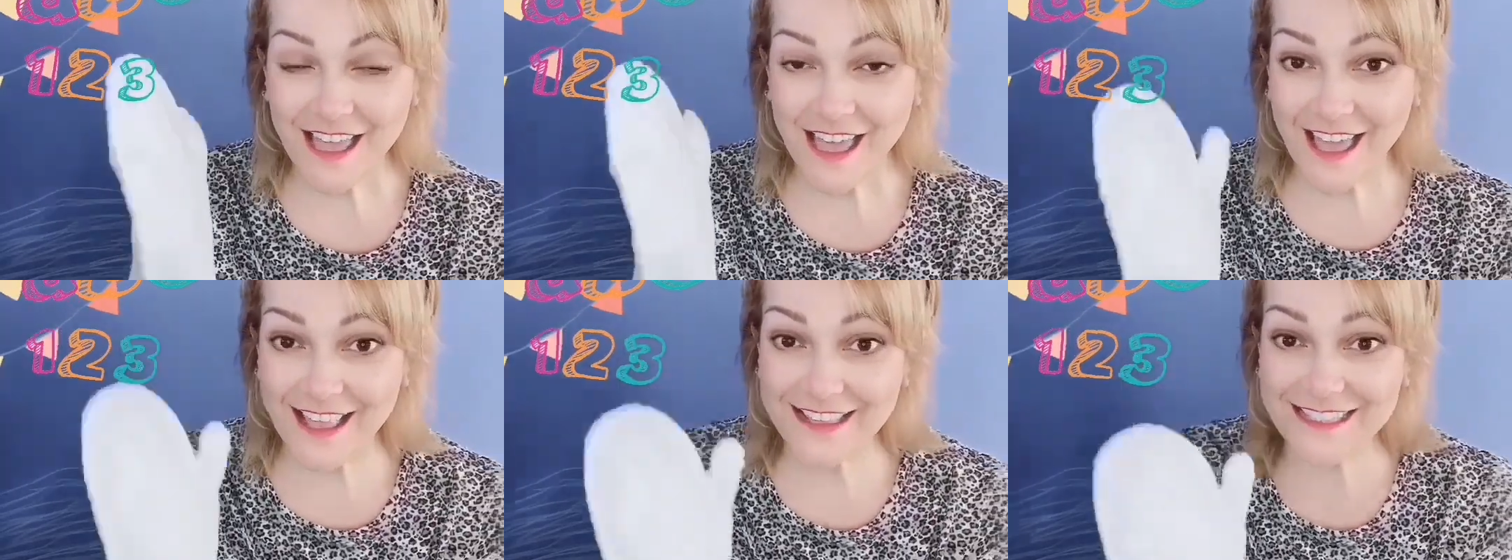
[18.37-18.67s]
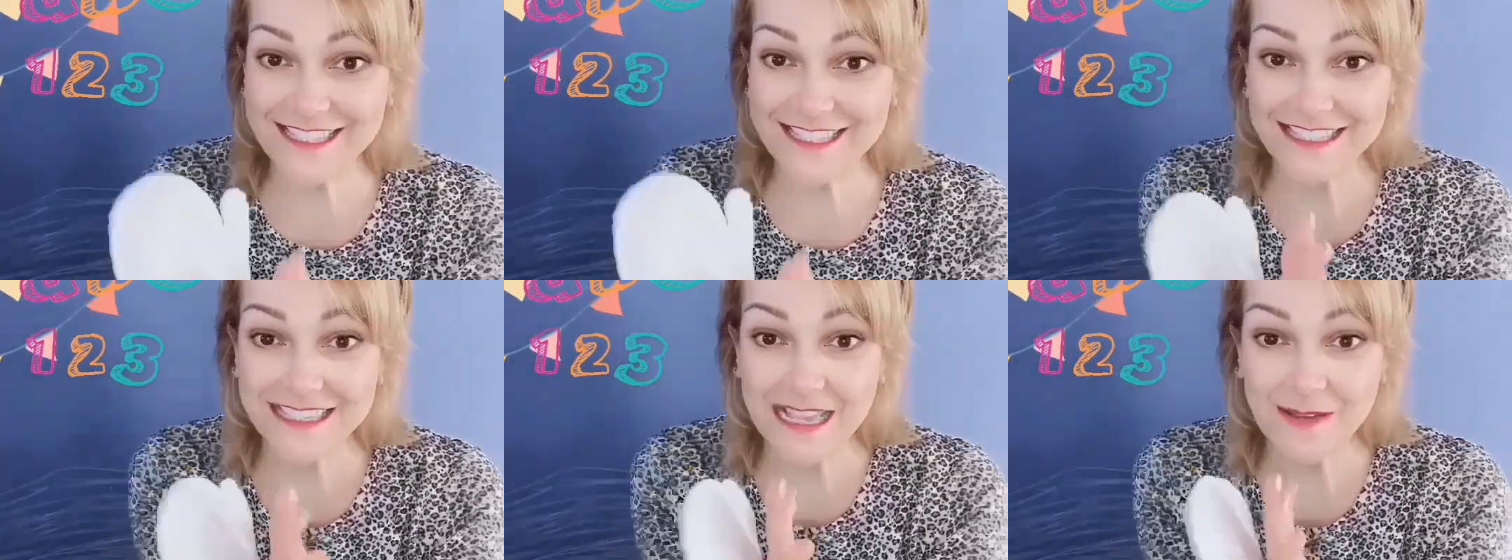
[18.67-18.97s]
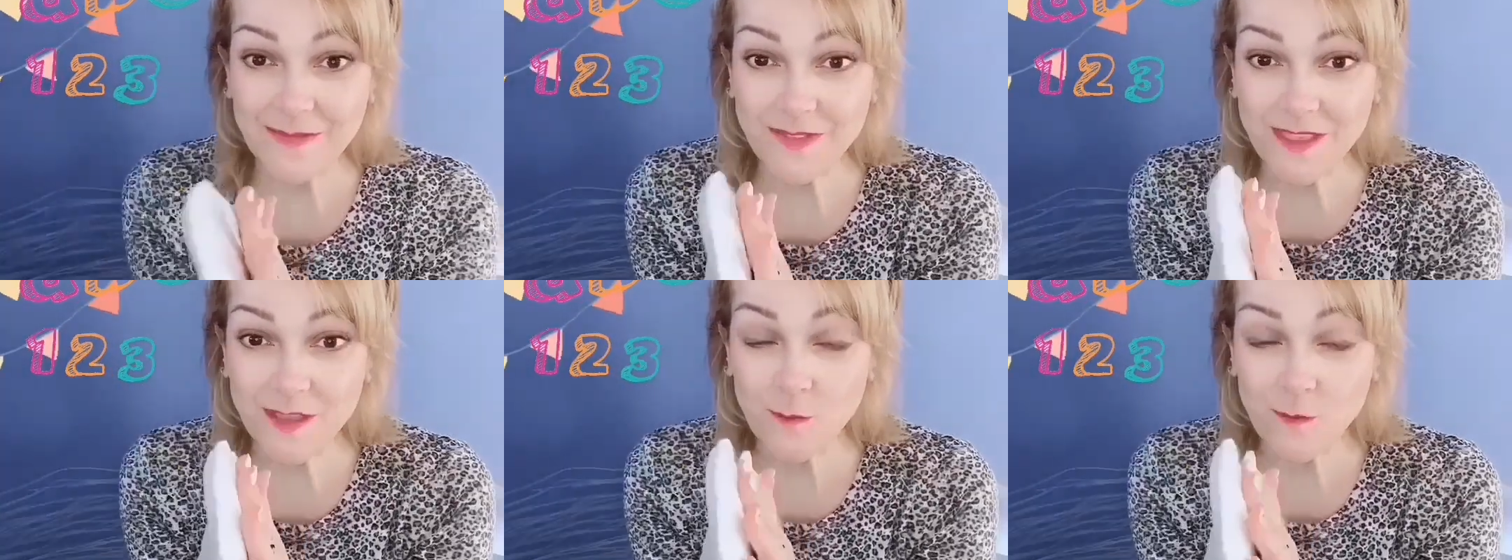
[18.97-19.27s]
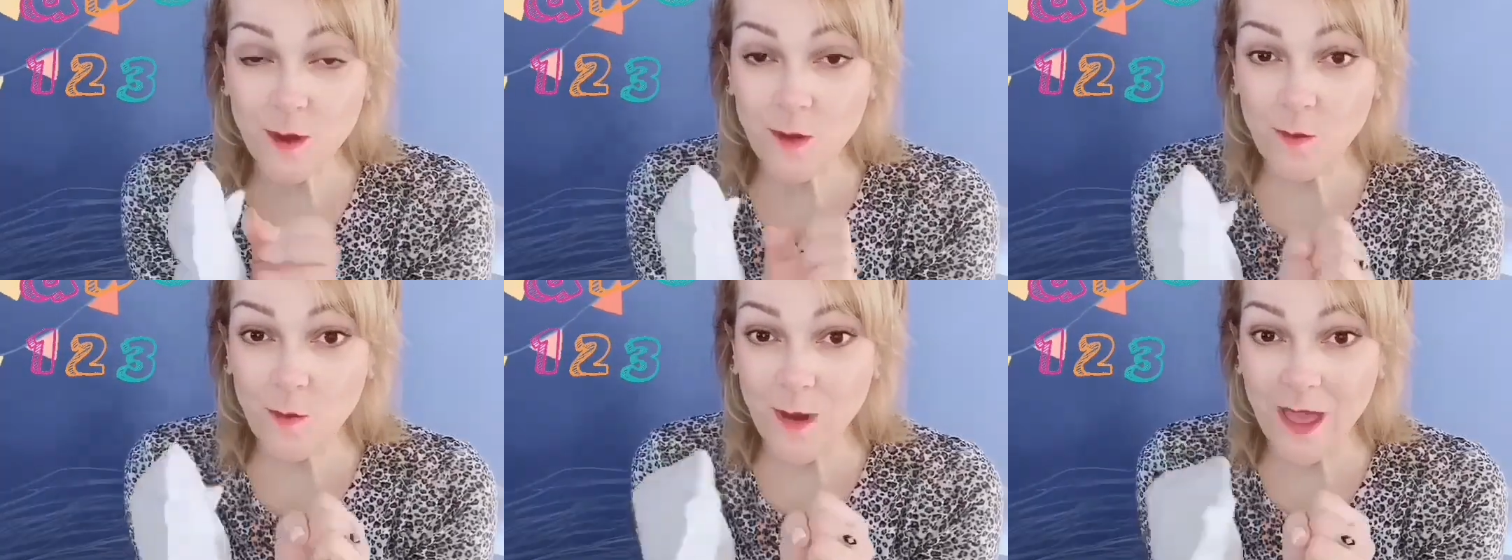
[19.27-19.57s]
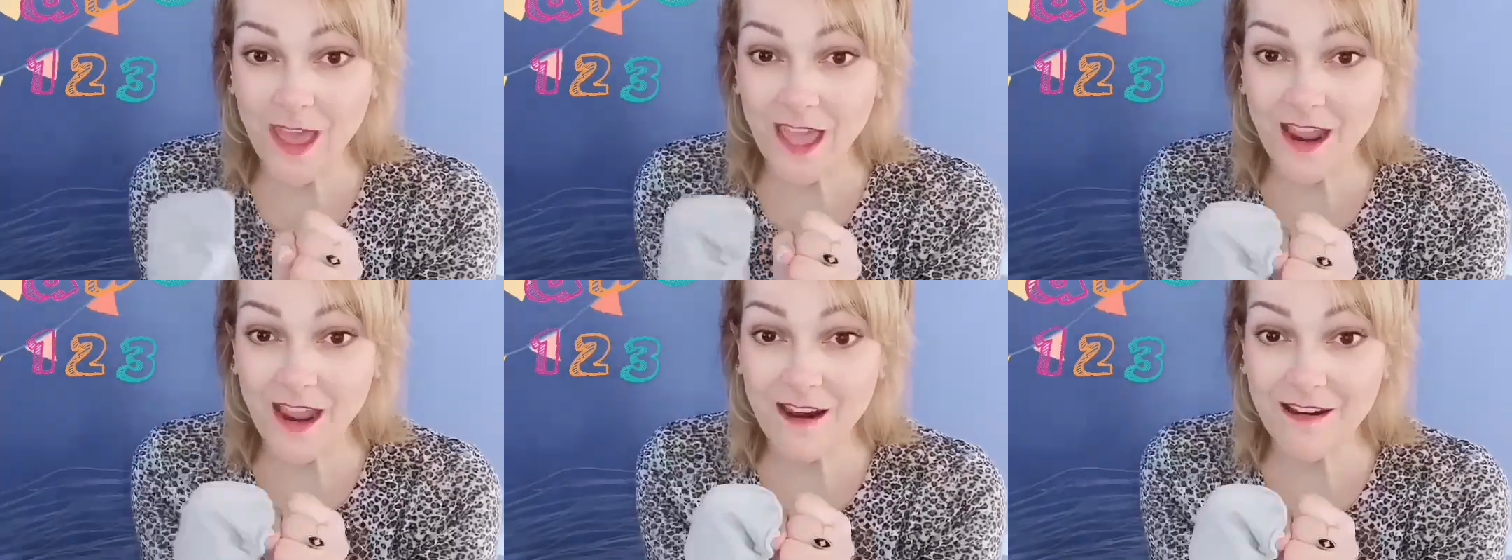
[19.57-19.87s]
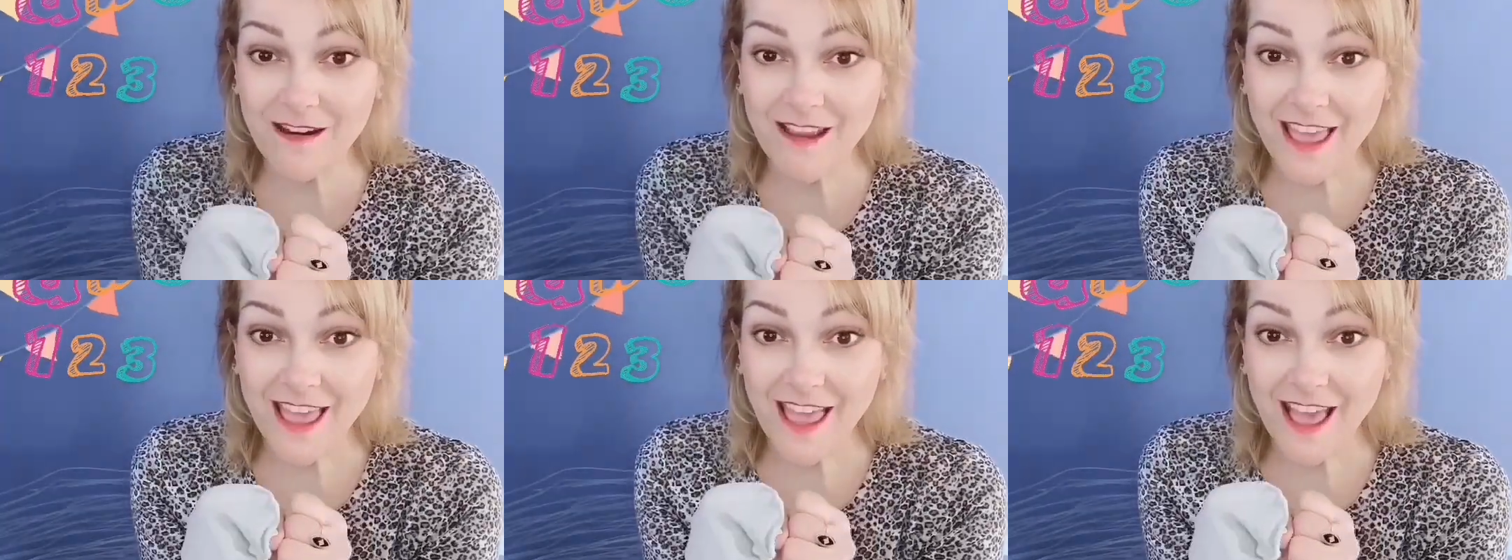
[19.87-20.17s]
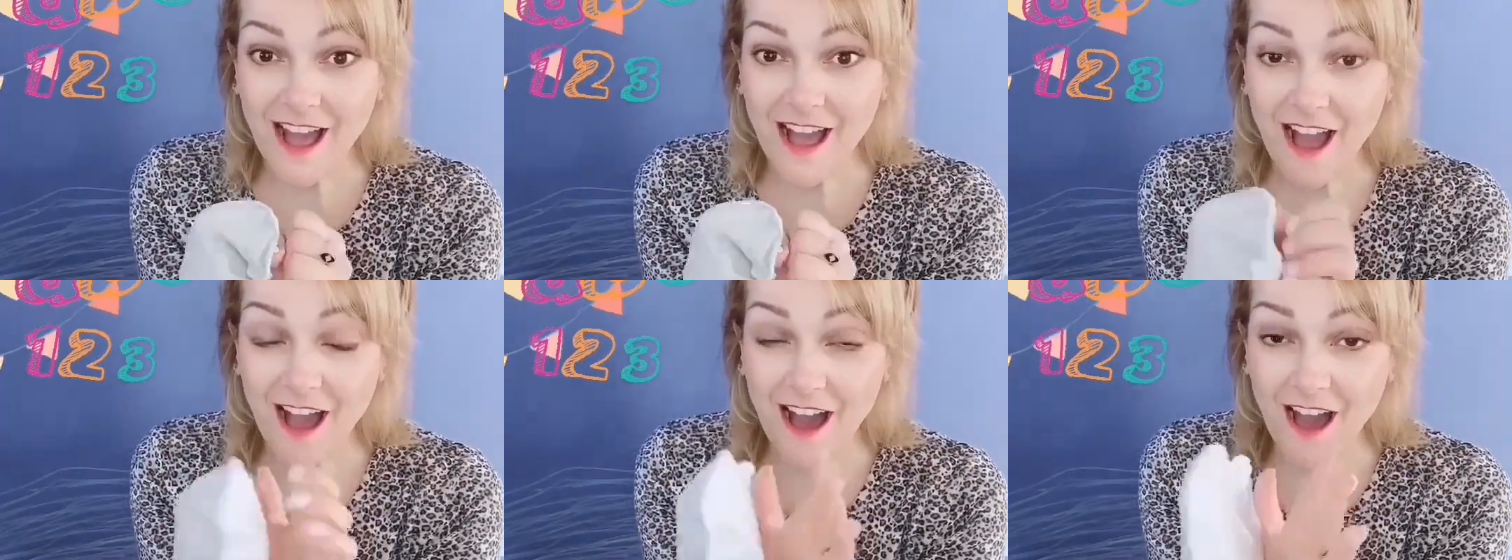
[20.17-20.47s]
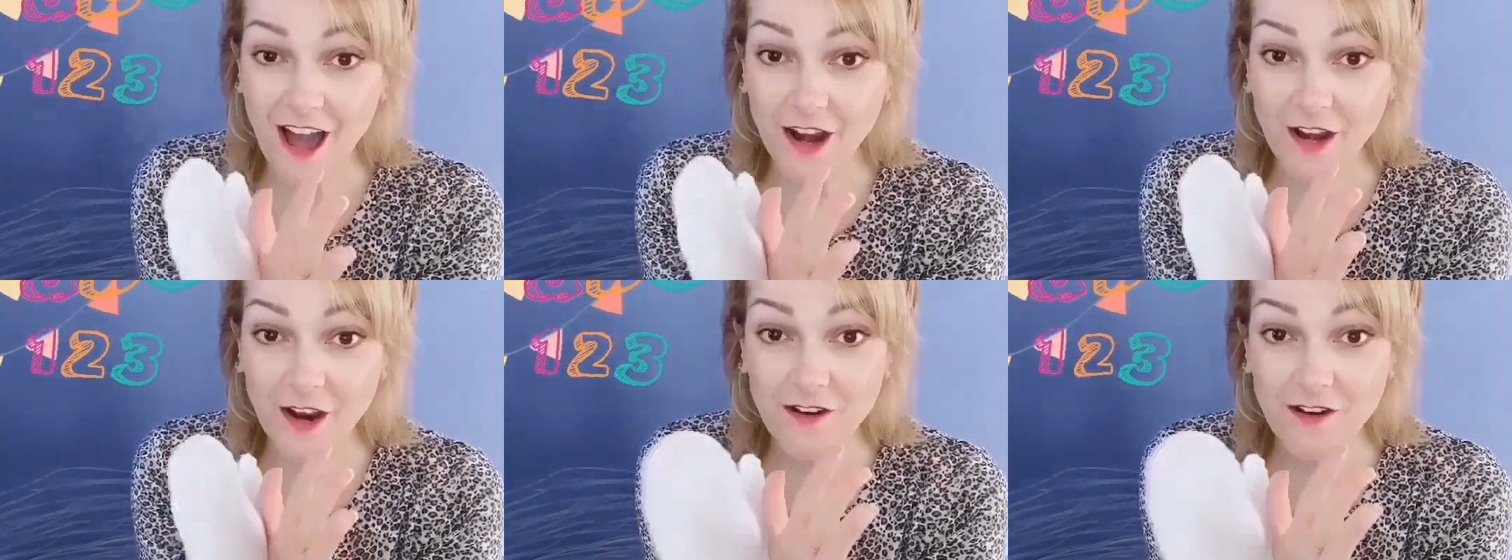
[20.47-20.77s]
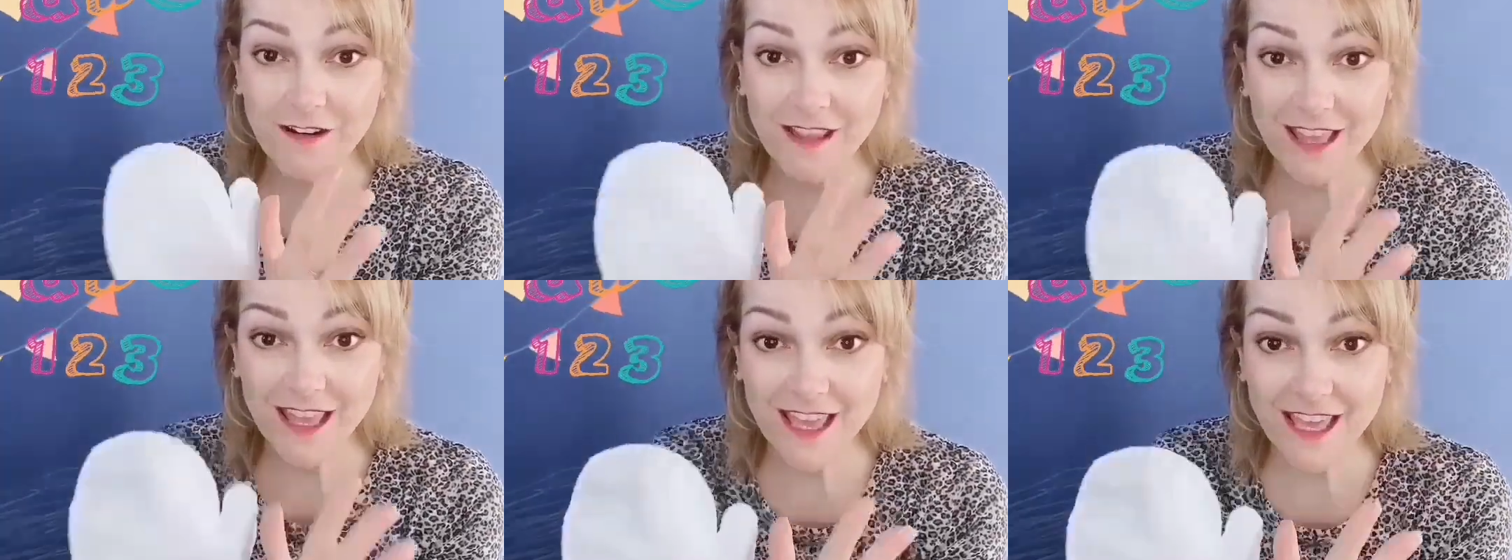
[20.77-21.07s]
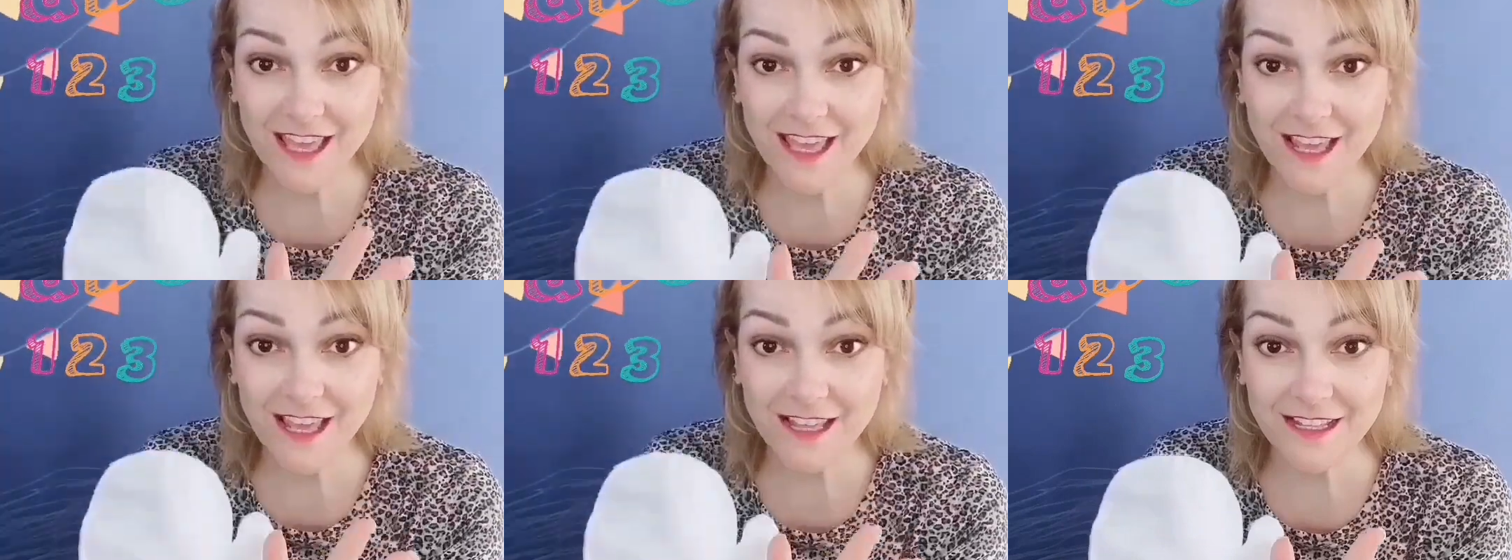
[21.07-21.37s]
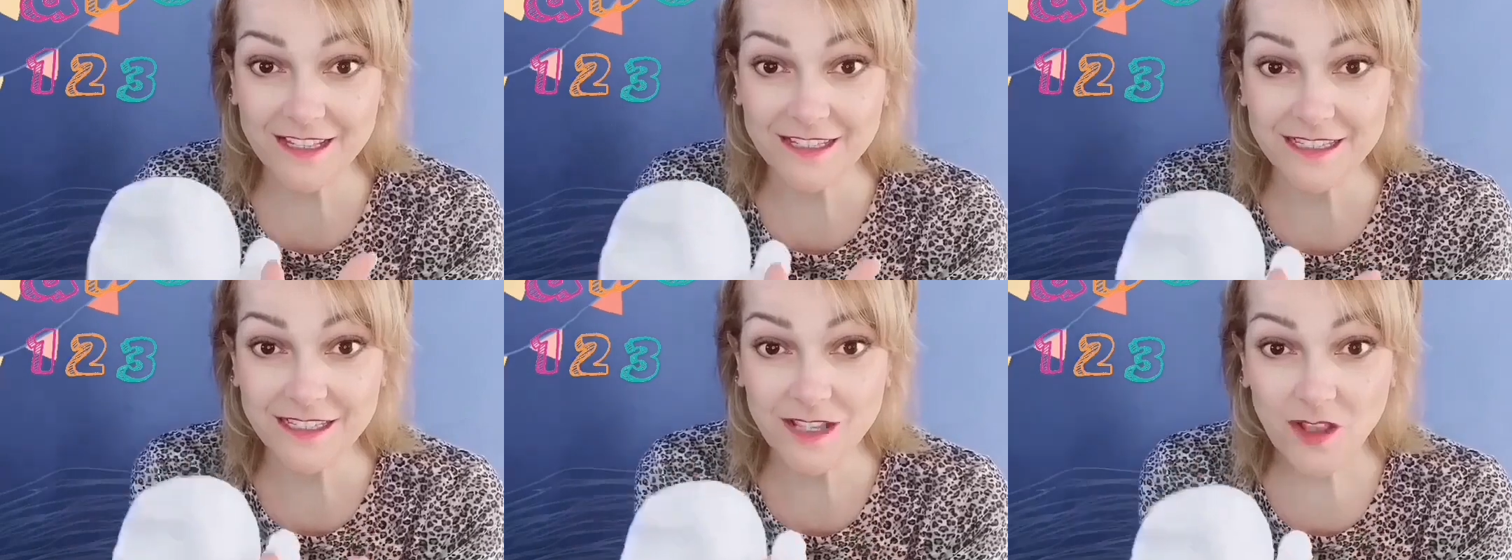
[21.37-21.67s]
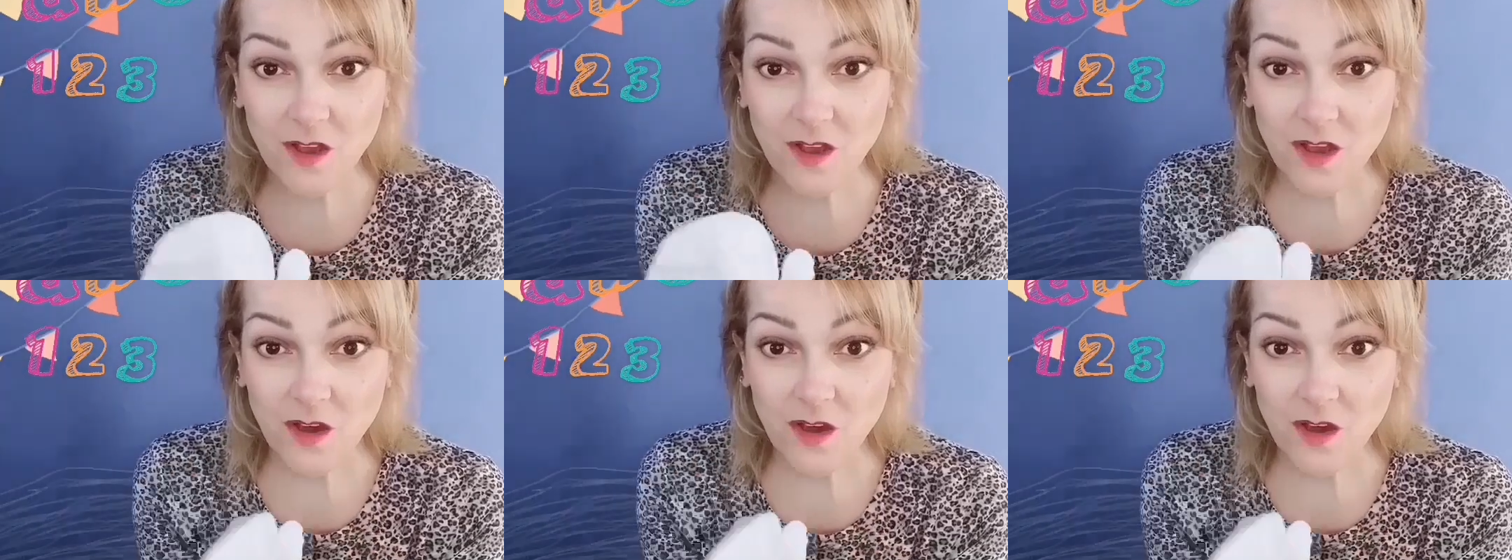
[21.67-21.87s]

It's something we wear on our hands